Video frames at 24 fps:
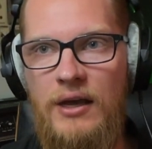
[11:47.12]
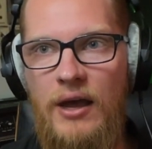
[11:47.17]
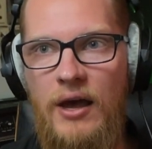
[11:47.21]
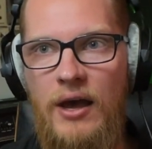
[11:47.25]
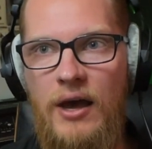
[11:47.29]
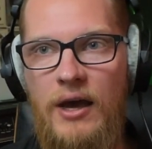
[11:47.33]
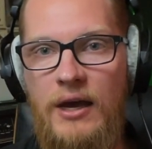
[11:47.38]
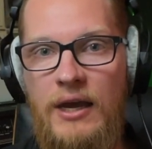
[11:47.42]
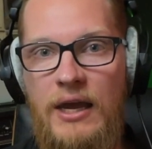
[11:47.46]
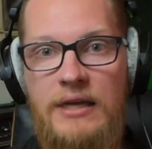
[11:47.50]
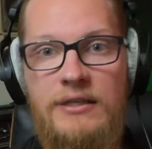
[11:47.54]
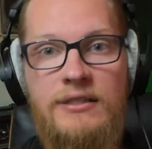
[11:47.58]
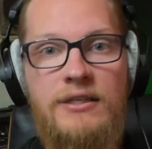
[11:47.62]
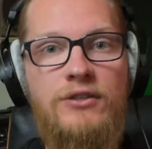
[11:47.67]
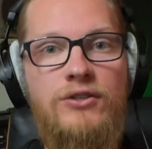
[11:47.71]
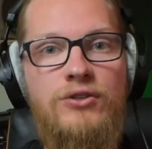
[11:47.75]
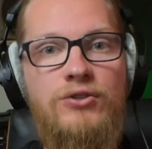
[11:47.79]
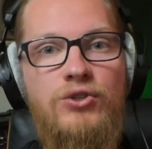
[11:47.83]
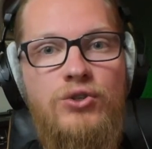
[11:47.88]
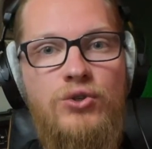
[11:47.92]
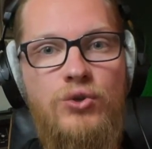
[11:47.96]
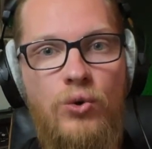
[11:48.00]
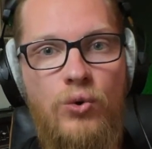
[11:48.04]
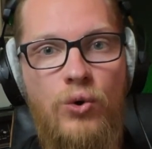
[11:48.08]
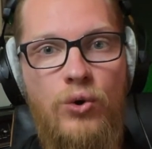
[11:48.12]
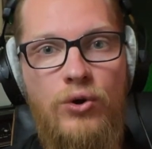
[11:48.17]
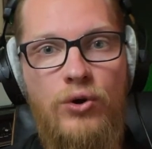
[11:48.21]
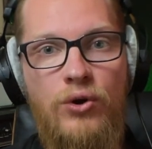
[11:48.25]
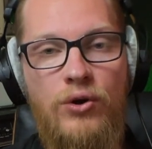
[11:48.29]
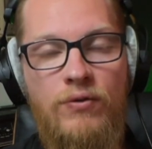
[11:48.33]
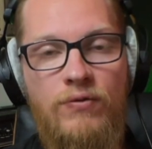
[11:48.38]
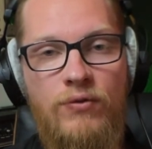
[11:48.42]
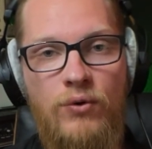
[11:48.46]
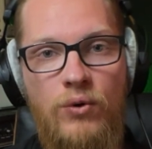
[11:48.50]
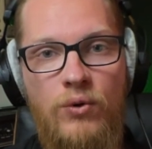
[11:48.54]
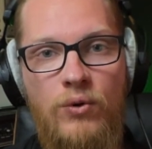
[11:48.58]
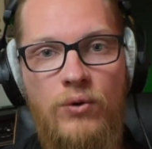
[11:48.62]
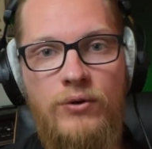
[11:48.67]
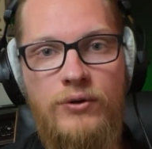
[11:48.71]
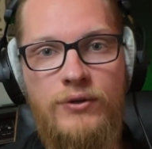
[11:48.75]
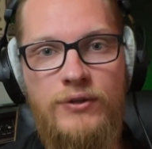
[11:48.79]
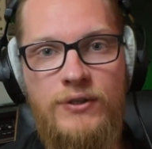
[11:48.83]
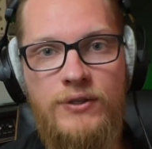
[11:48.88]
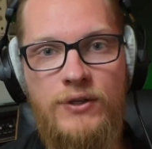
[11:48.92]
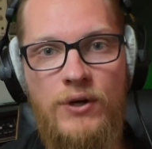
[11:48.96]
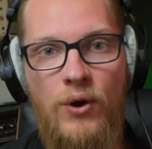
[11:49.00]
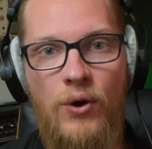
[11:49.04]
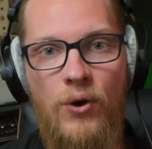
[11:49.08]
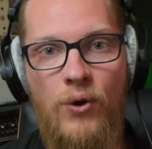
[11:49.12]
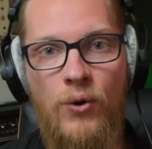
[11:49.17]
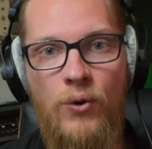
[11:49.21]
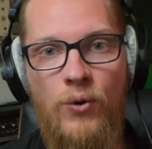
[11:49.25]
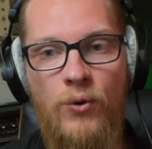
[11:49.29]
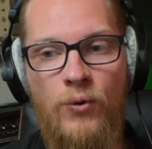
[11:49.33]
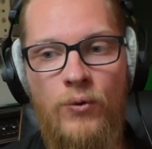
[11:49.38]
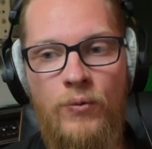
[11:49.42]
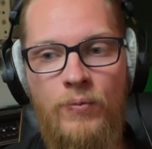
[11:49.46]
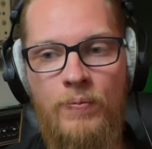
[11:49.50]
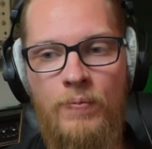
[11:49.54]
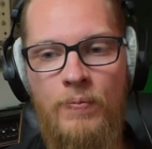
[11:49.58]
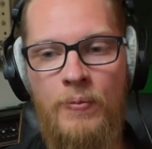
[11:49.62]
I guess it sort of also